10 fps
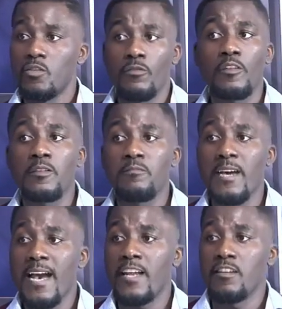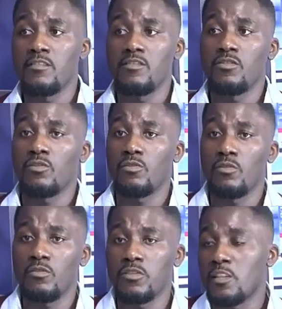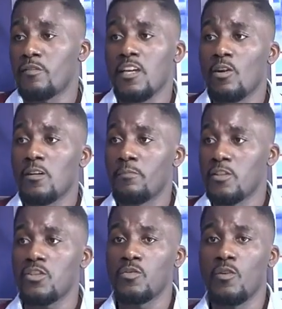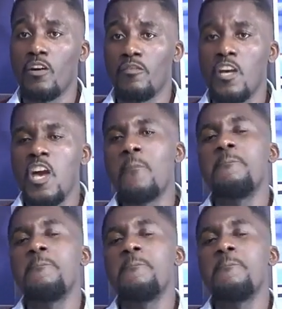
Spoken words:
You're feeling bad. Your significant other pissed you off.